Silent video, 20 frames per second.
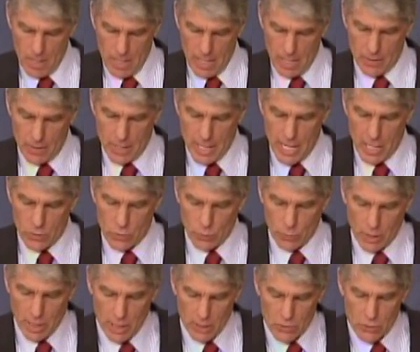and the National
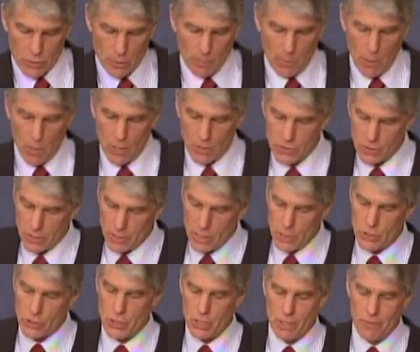Kids to Parks
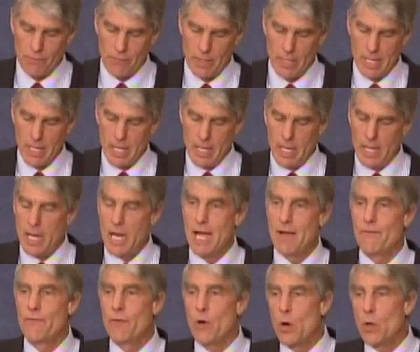Initiative,
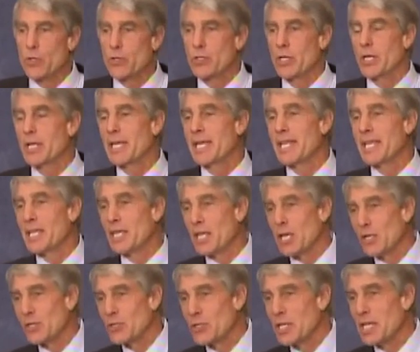I've focused on getting
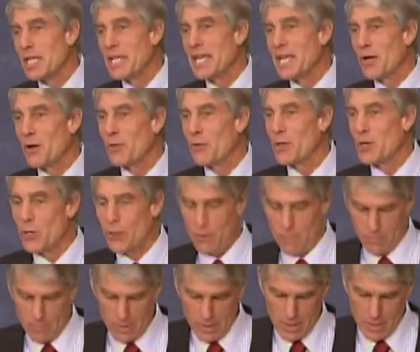kids to eat healthier
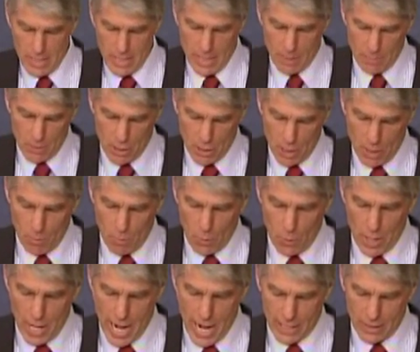and become
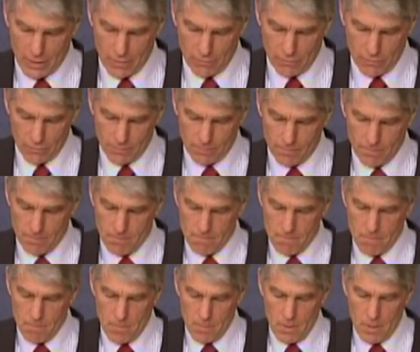more active.
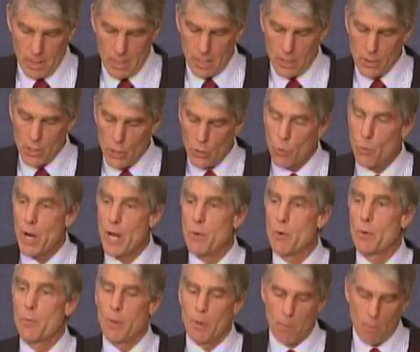And another way
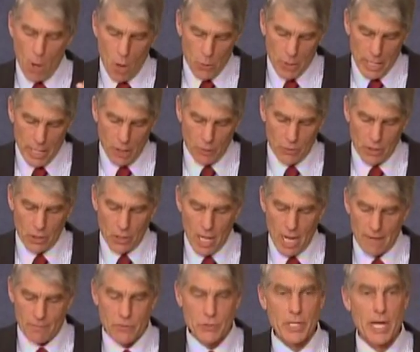we promote healthy
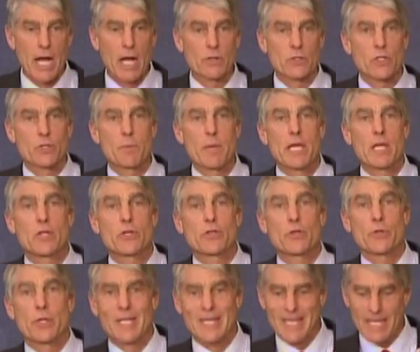lifestyles is making
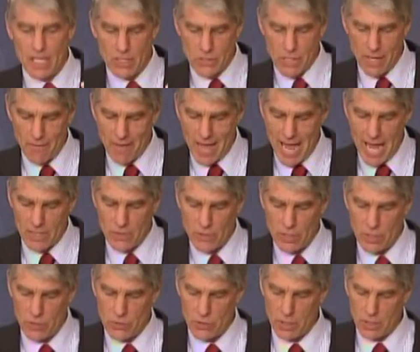sure that kids have
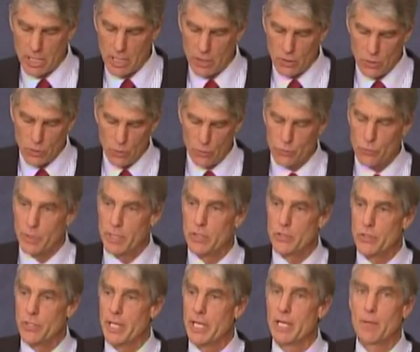access to needed
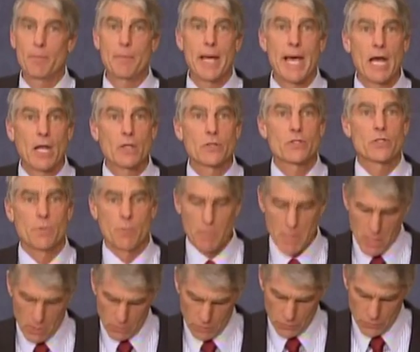nutrients and balanced
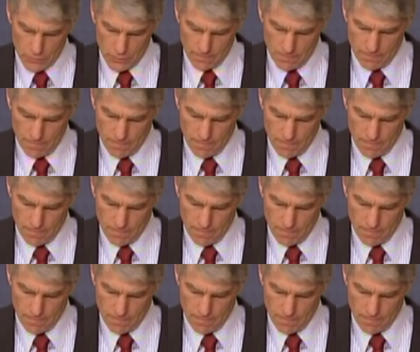meals.